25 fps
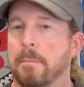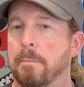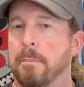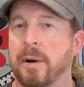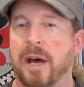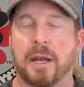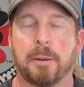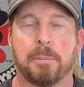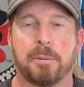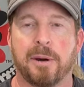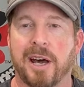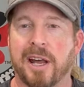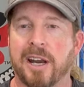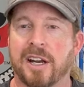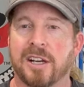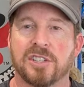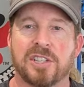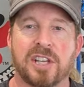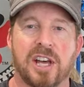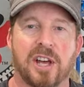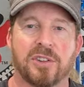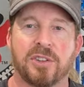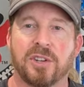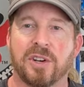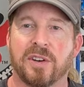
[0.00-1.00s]
Bike
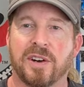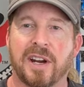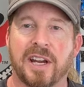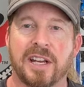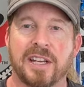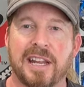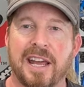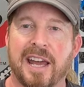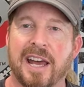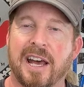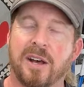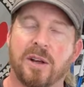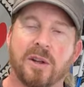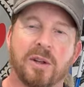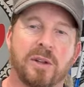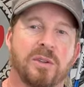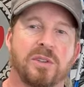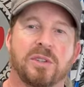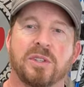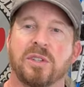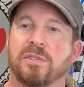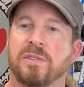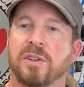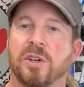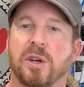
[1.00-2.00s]
products out there right
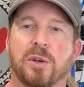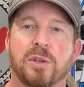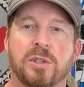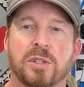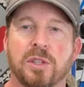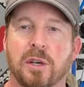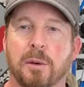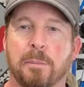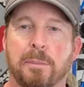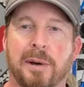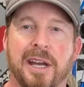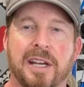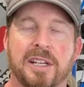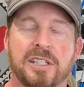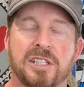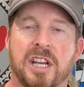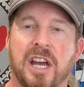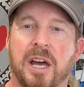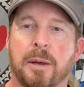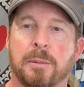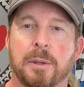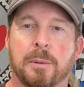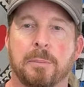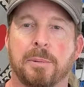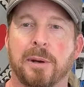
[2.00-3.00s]
now, if you go to a bike
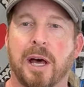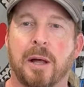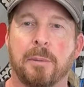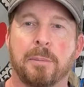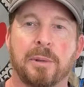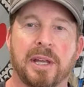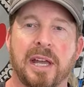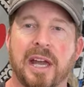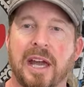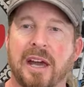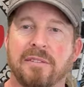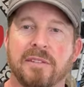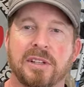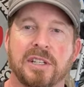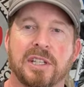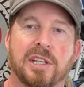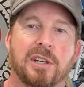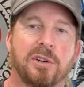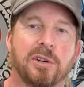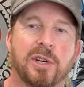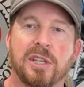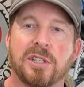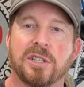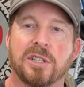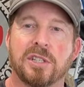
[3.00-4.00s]
shop, they probably have a
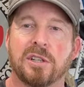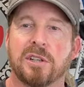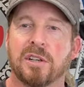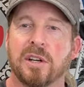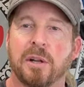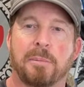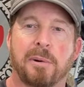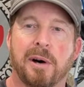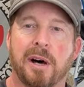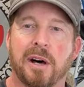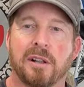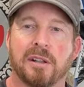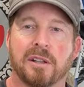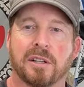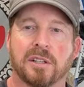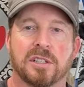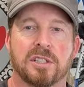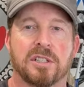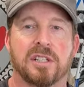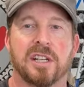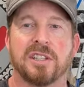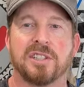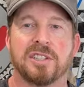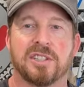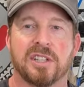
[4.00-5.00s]
degreaser and a
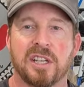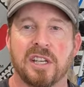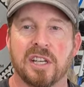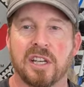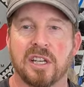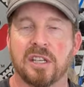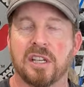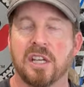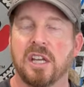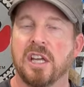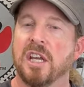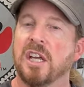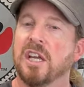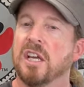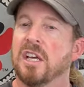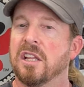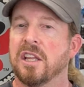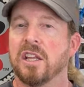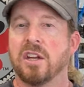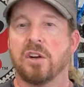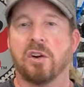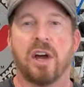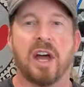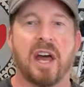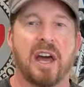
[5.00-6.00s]
polish. That's it.
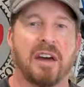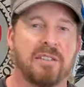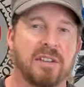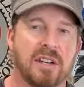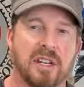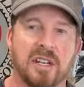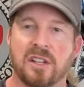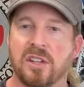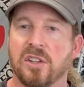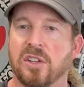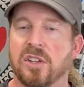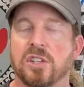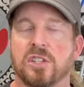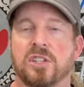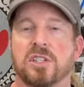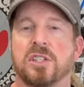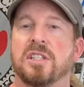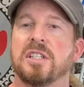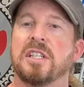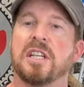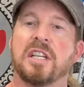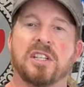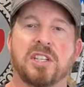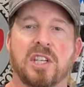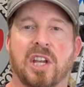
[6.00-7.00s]
They don't have any of this
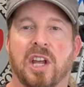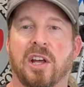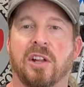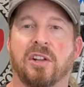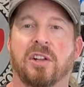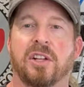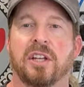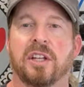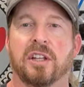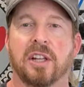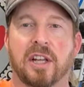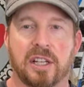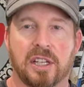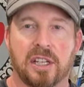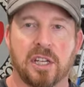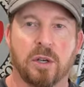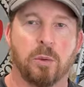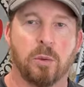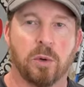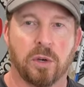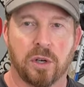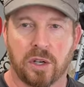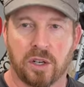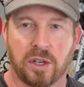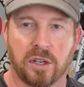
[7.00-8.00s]
detailing like you
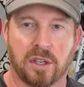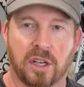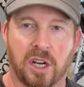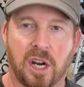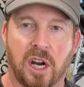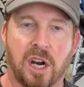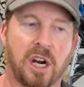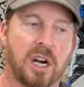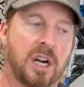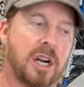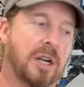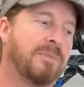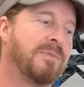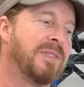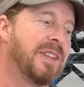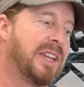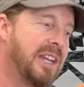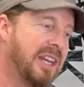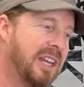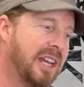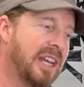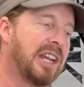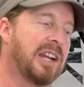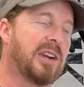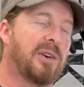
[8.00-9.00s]
would on a car.
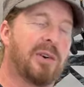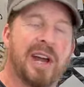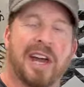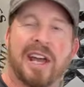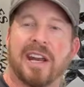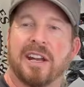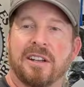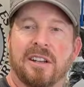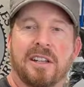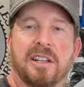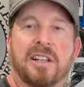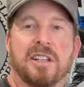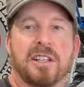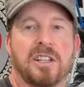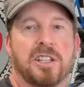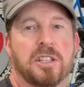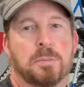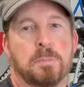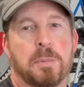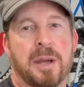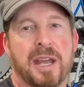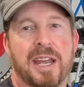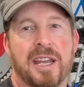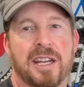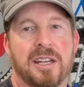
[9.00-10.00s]
And granted, this
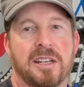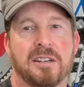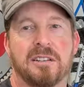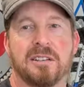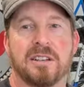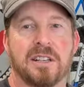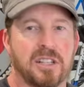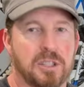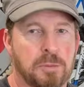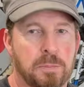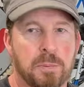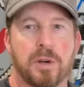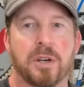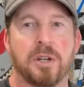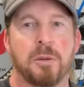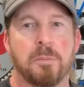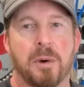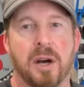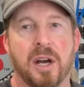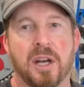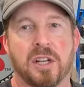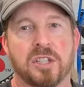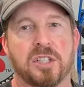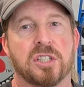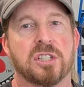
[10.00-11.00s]
paint is pretty
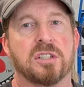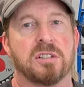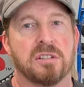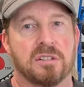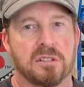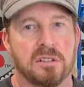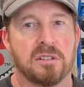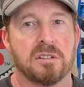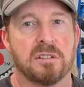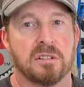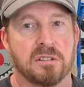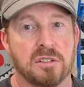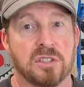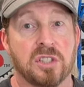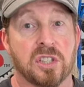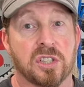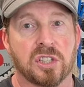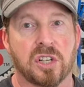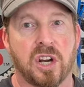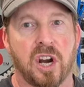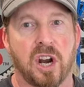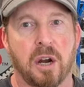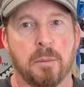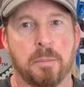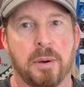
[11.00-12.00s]
much
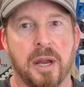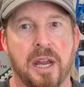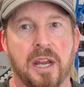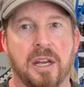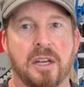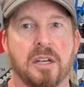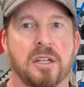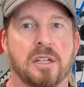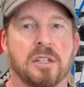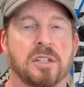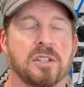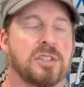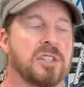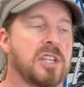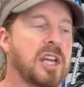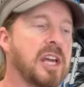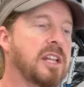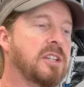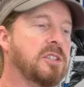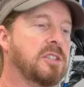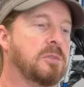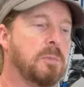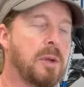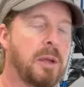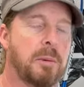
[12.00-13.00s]
just car paint in a
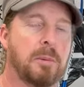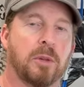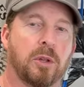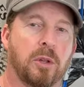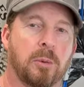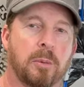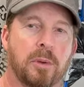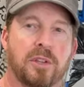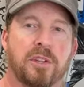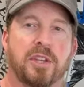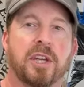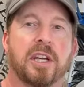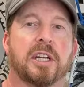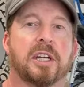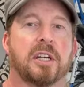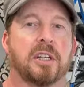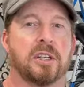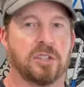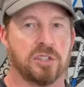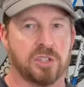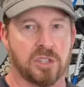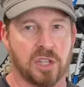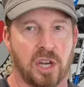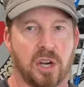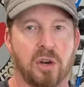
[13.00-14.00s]
sense, maybe a little bit
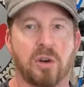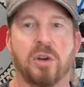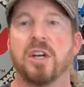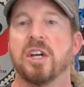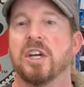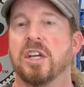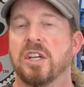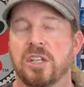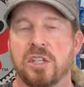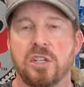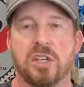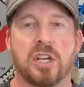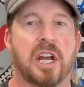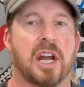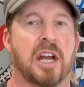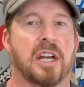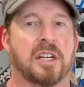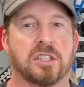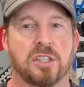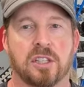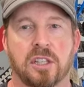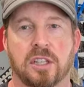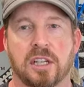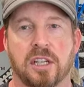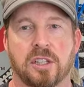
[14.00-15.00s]
thicker. So you
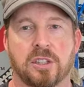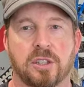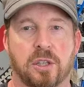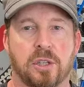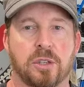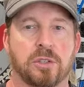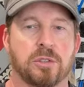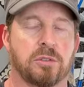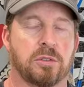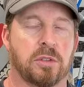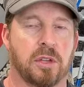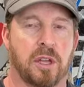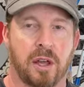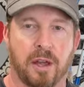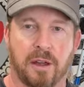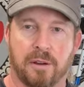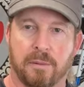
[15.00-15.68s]
actually get those